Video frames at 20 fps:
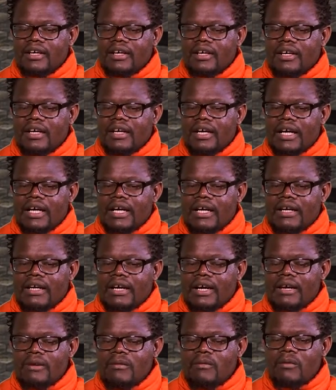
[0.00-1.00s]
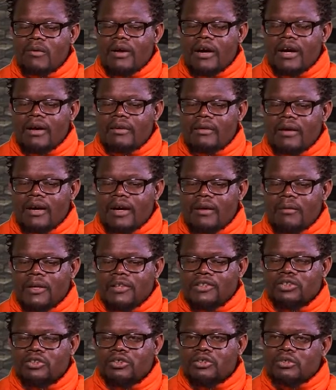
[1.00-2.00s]
I want you
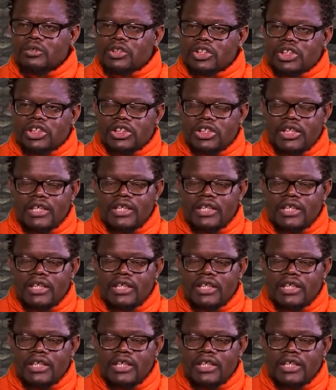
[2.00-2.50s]
to share